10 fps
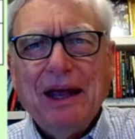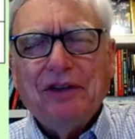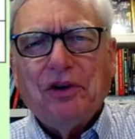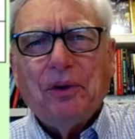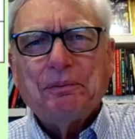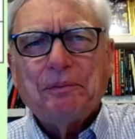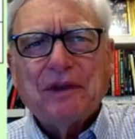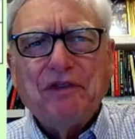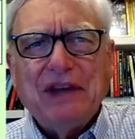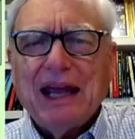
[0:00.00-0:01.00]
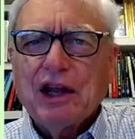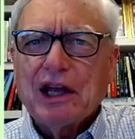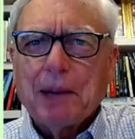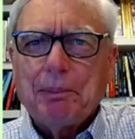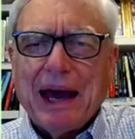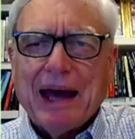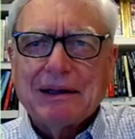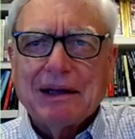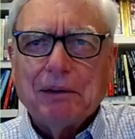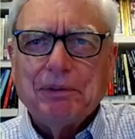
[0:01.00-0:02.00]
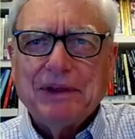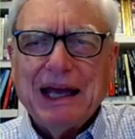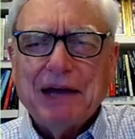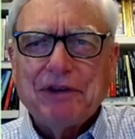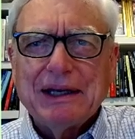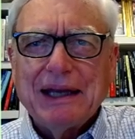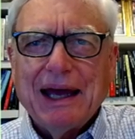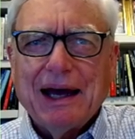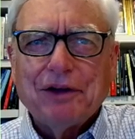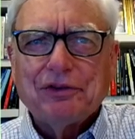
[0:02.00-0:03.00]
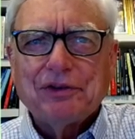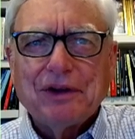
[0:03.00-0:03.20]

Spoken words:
So if you take a look at a bathtub, think of it as,